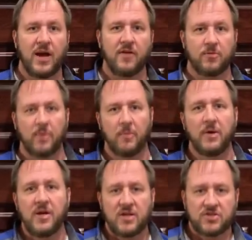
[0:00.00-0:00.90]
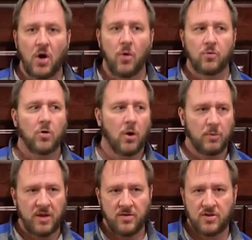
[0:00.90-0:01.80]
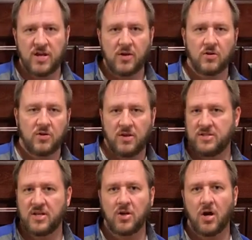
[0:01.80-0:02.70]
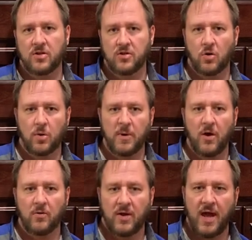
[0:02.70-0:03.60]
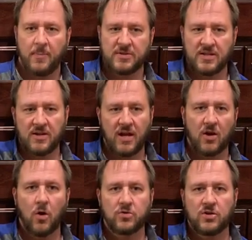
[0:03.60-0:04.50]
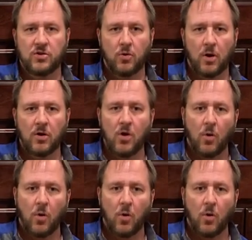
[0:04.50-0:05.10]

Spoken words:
we got from him. So normally the ding dong of the doorbell happens, and then I go to the door,